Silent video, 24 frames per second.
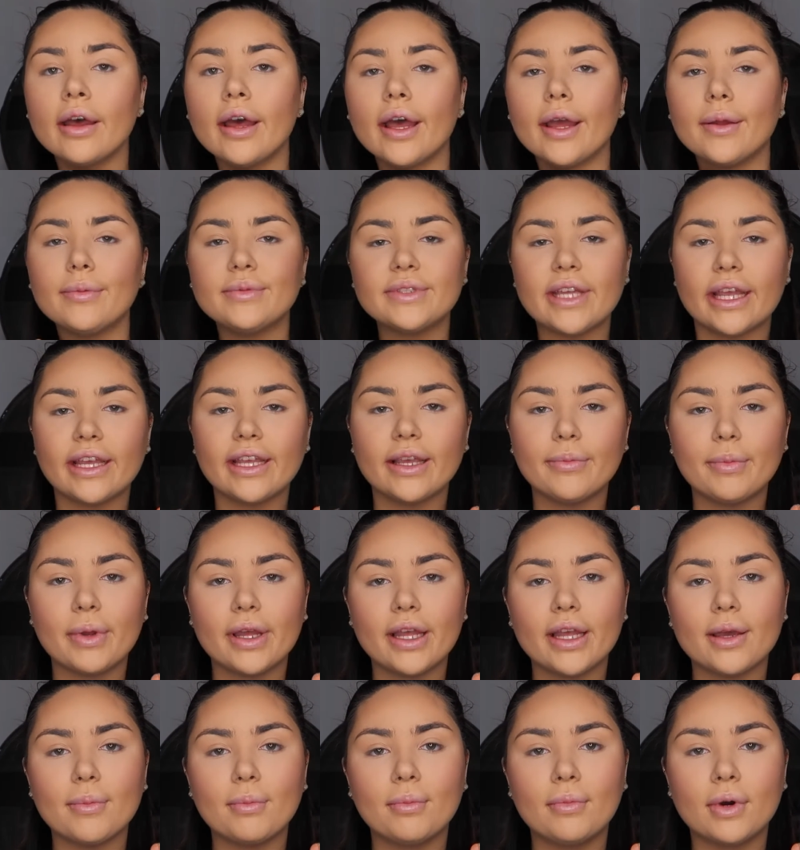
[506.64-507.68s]

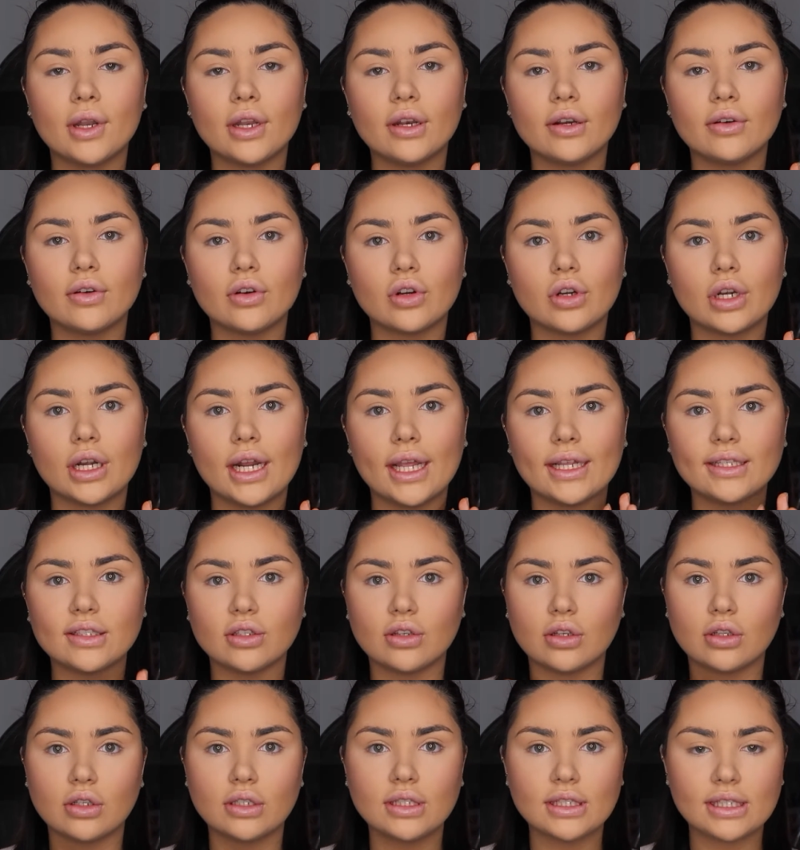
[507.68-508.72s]
my Modern
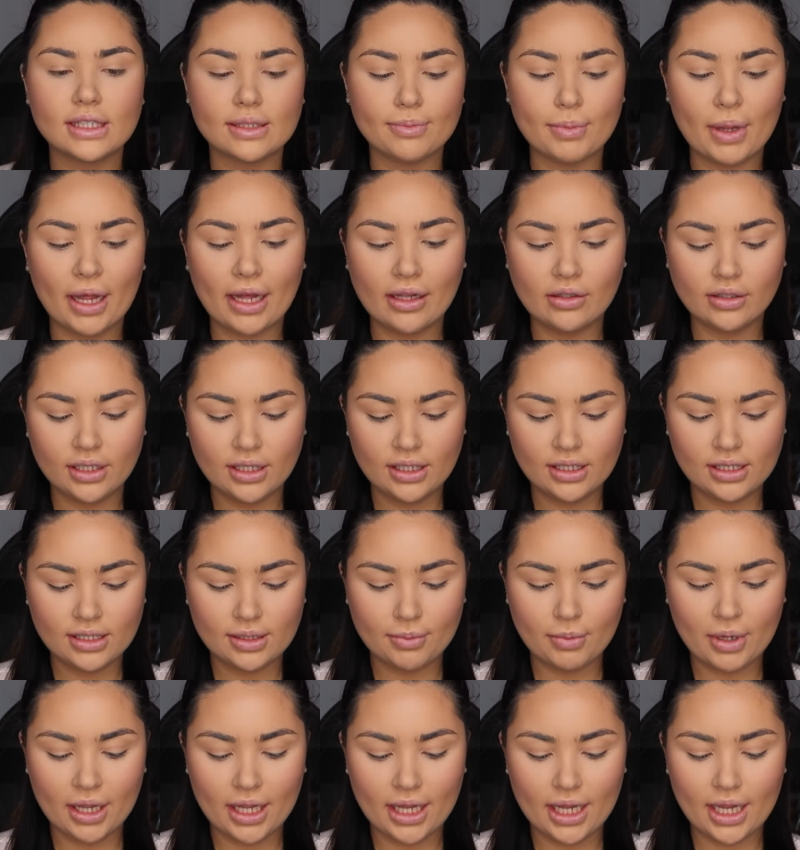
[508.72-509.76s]
Renaissance
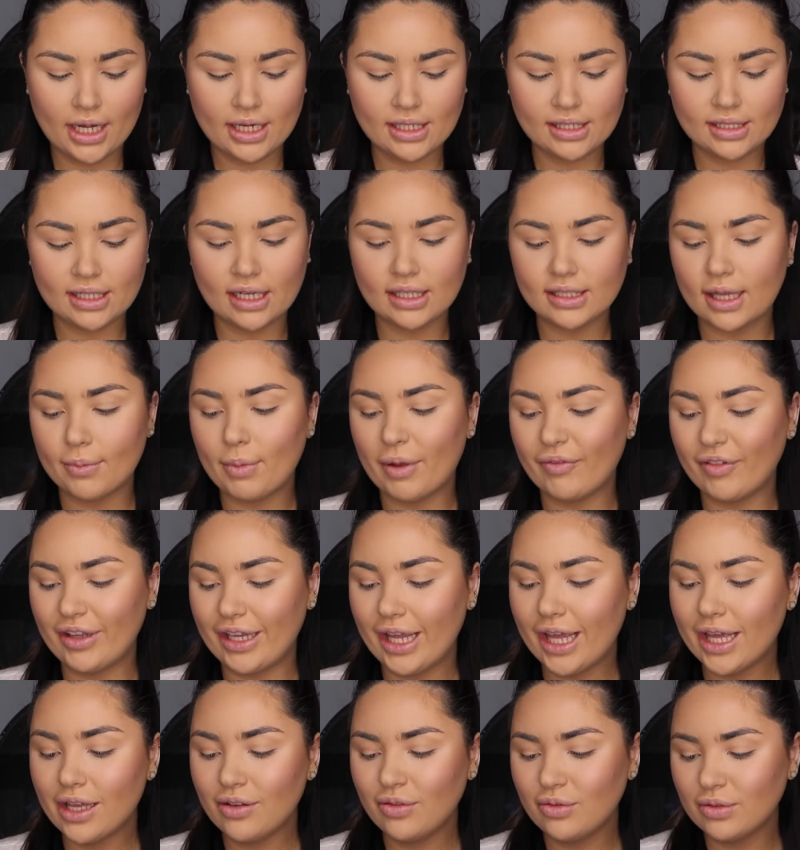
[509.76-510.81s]
palette by Anastasia
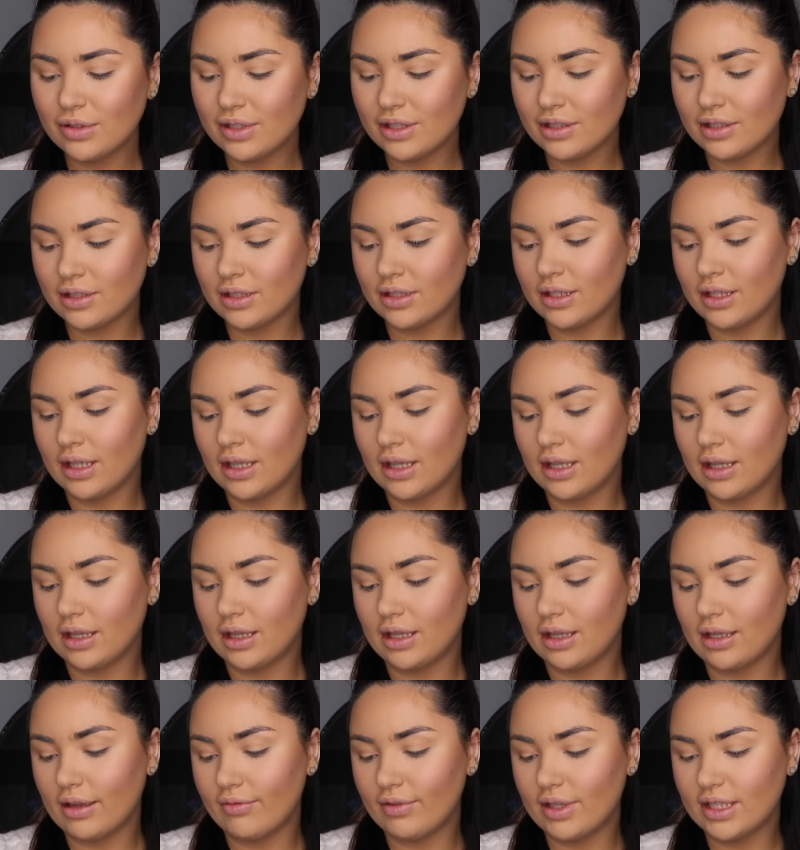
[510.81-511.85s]
Beverly Hills.
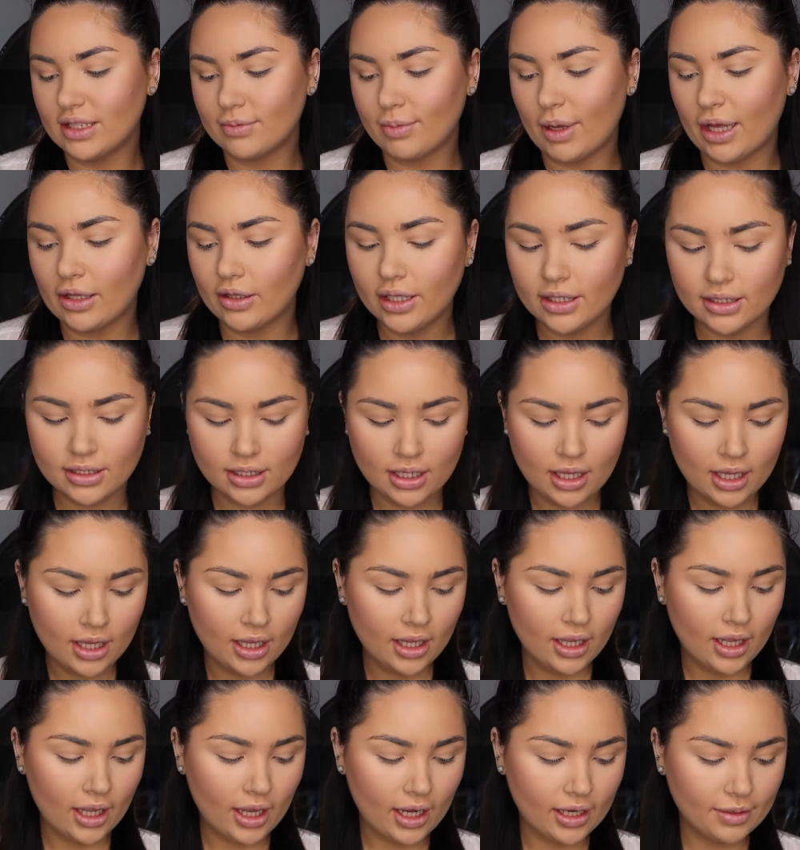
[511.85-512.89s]
Love this palette,
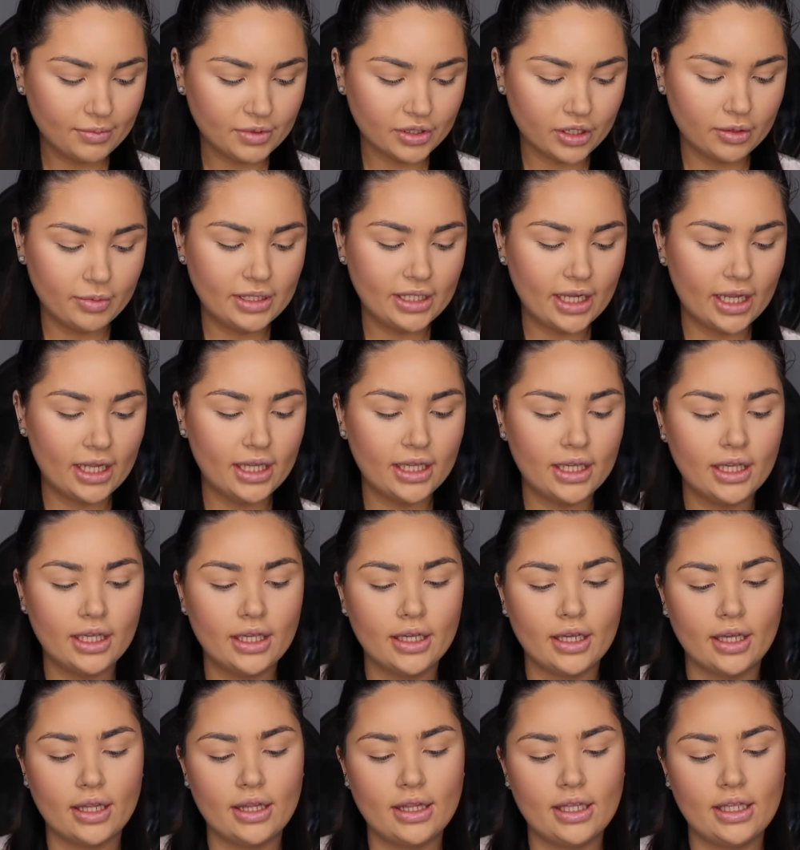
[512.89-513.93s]
and I'm just going to be
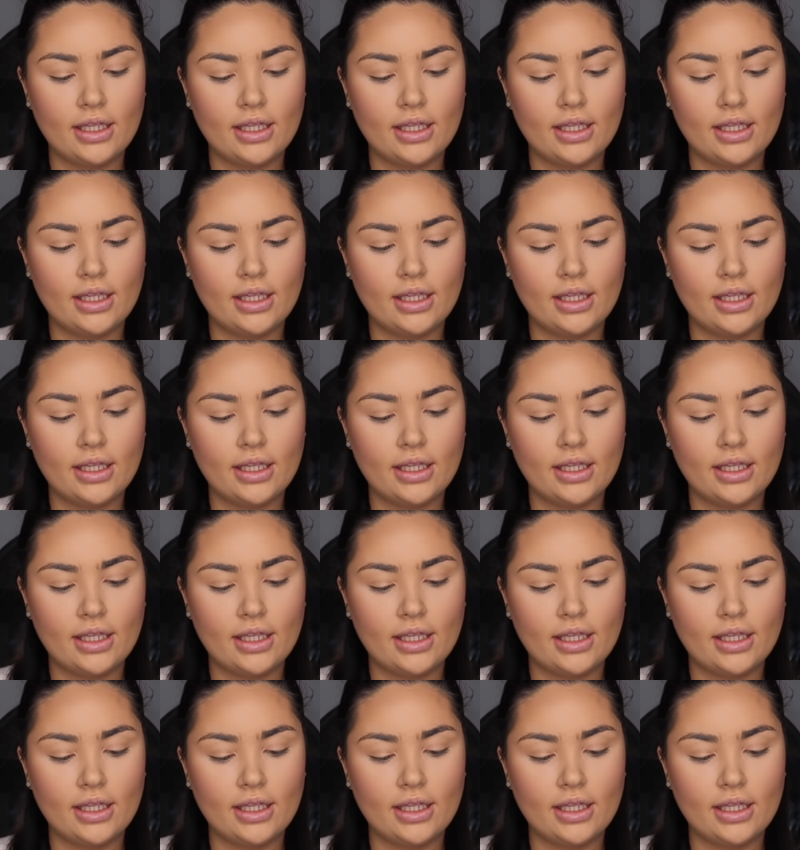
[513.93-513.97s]
taking